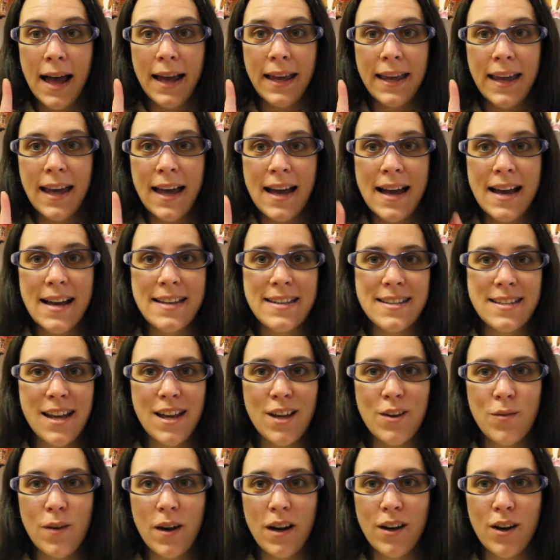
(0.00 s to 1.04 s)
Hi guys,
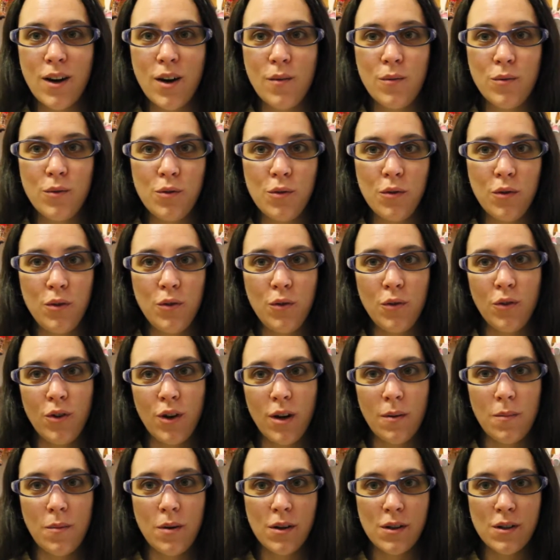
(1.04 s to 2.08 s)
and welcome to a new
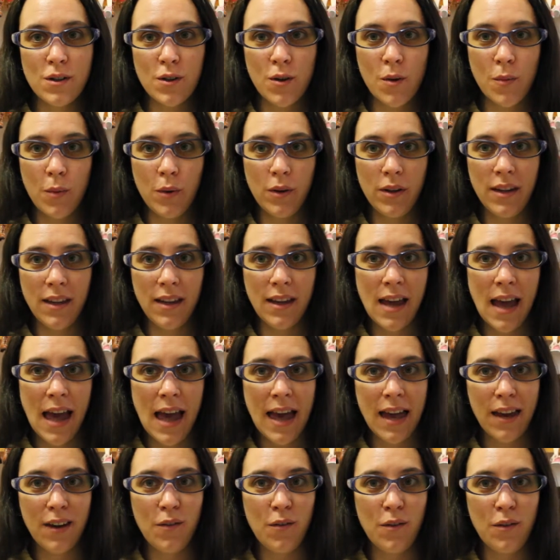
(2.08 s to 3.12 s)
doll box opening
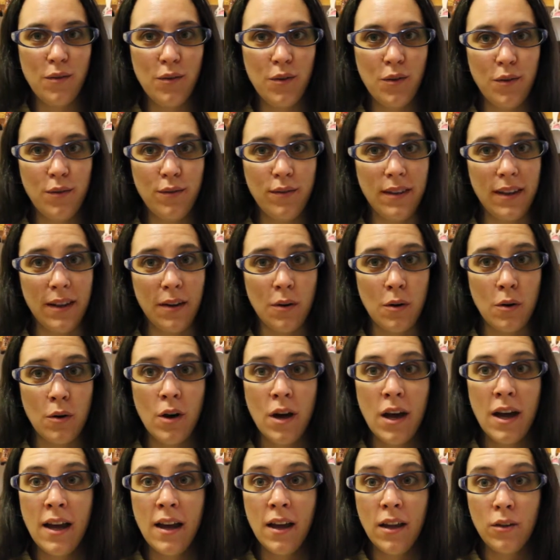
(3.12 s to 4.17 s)
and review video.
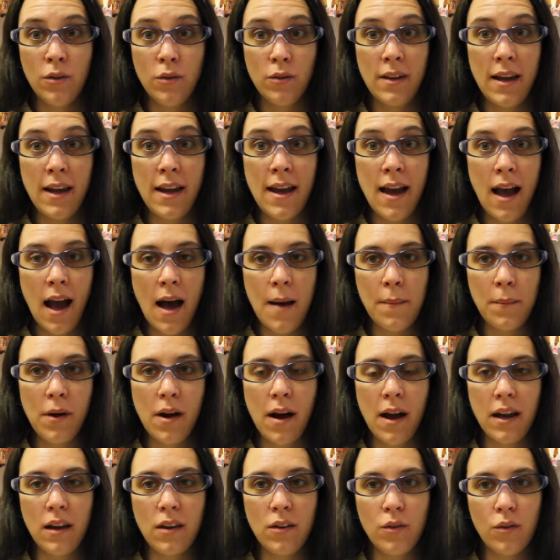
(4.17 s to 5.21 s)
Today I'm
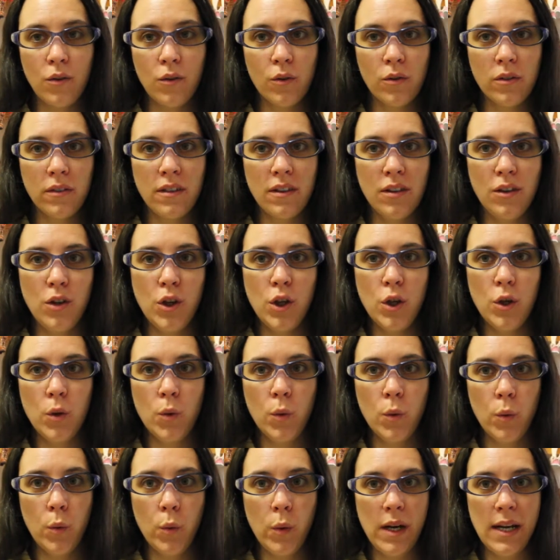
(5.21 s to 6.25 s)
going to continue
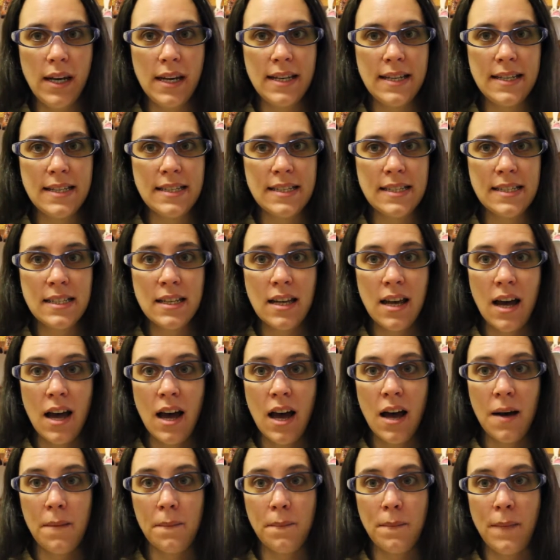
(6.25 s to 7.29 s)
with
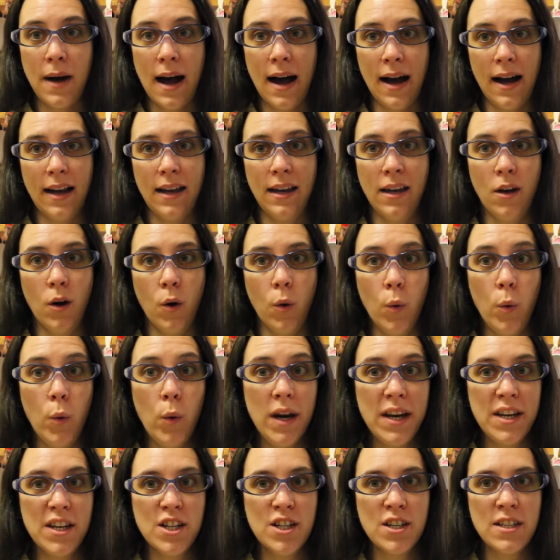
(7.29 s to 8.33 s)
my
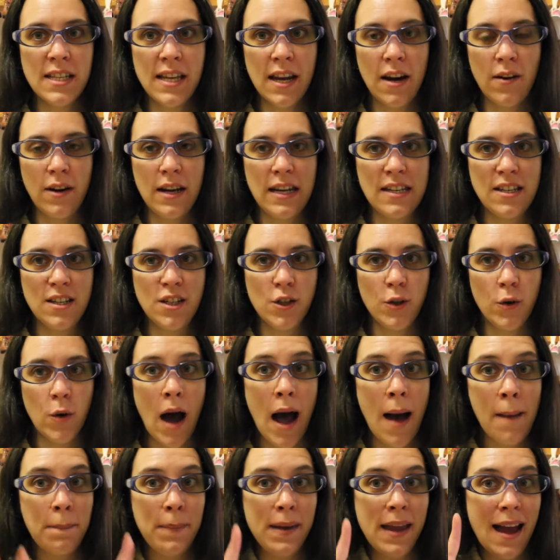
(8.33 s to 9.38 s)
witch series, so
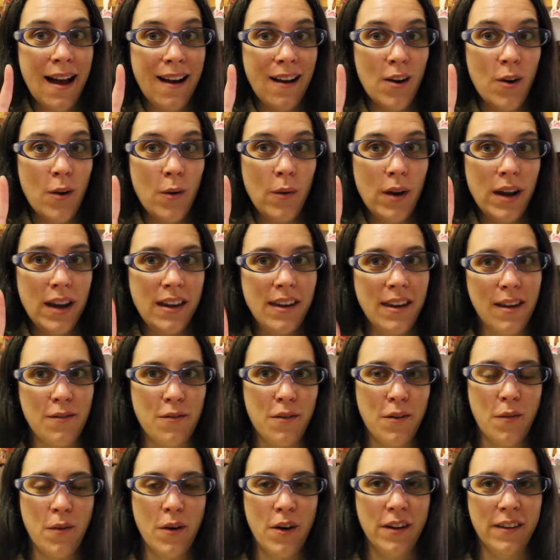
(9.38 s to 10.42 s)
happy Halloween
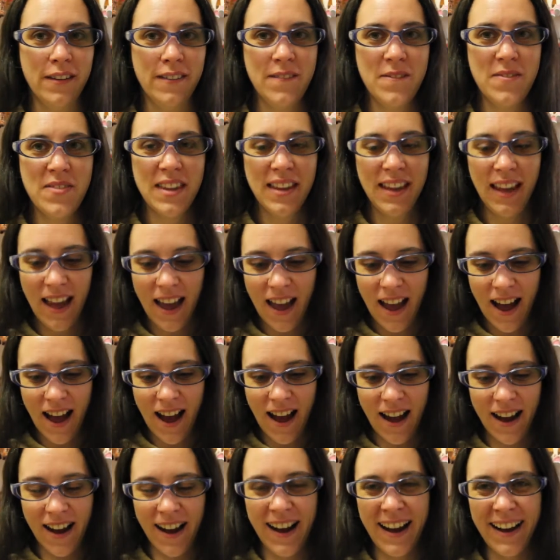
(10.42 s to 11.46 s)
everyone!
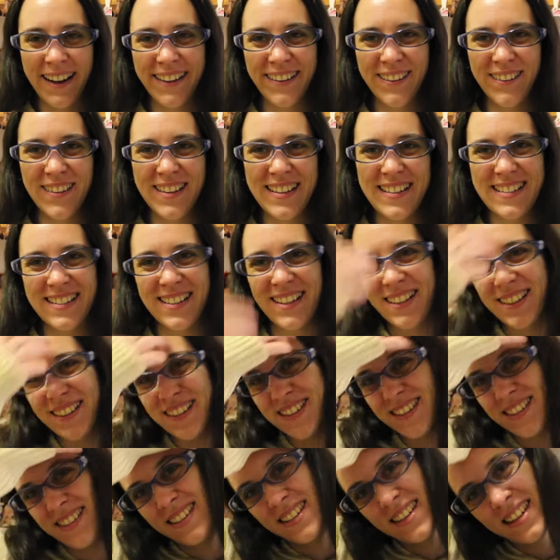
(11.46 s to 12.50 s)
I know it's not
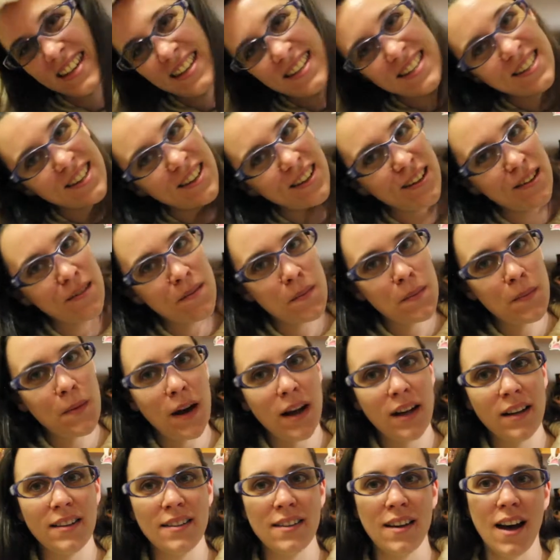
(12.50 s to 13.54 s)
the season,
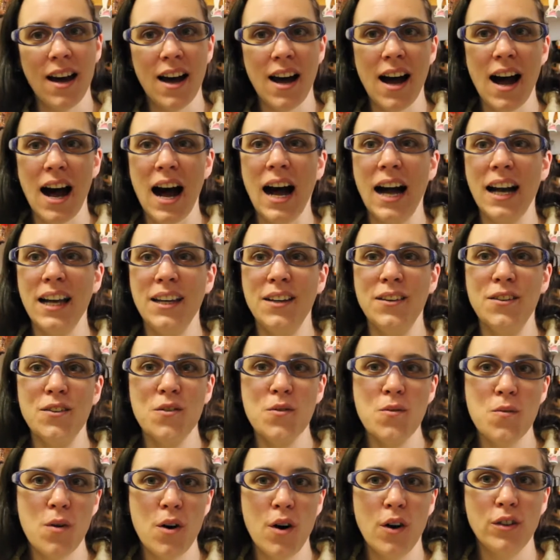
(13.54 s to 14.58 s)
but I
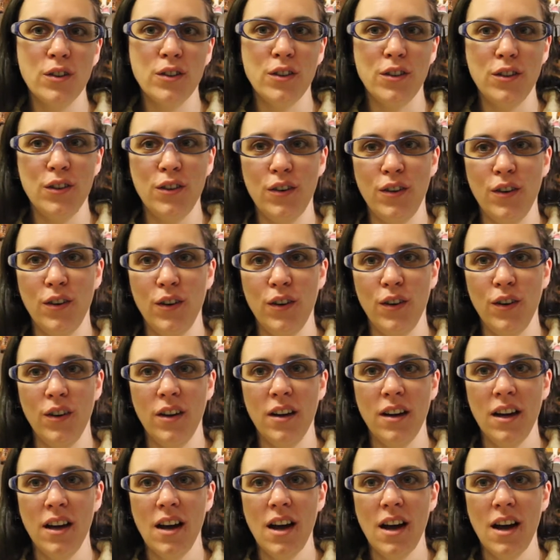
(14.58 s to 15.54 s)
don't want to